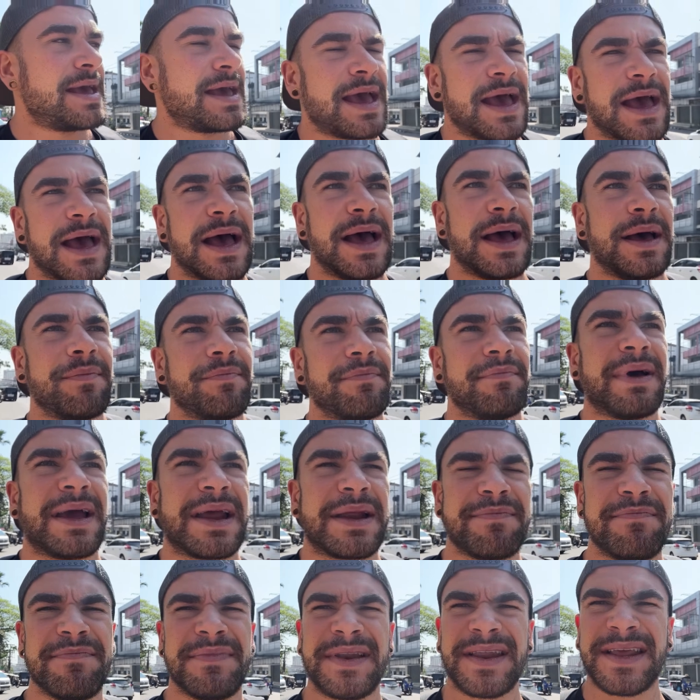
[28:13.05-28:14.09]
My
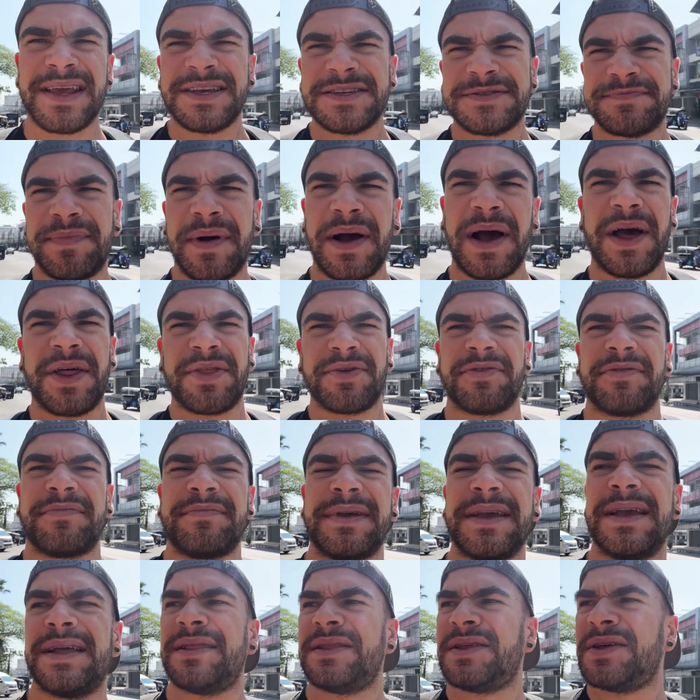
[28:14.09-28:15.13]
knee's bothering
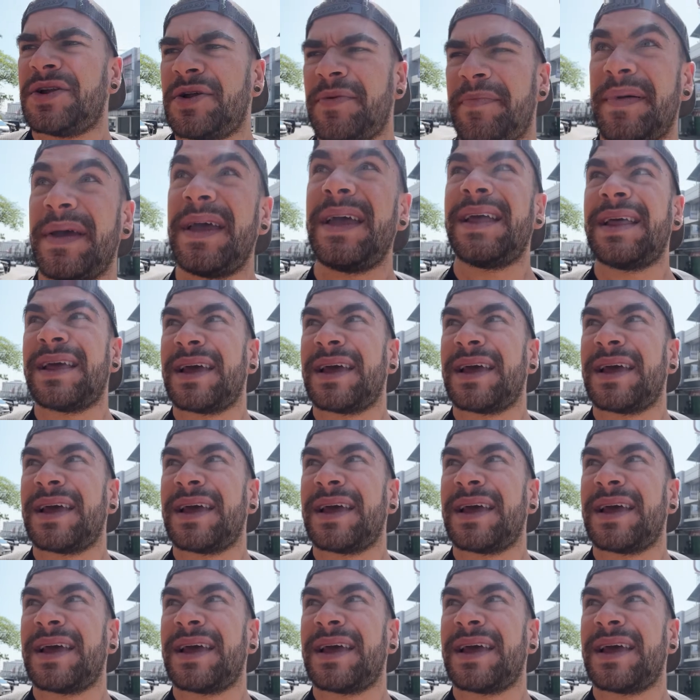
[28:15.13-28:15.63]
me a little bit.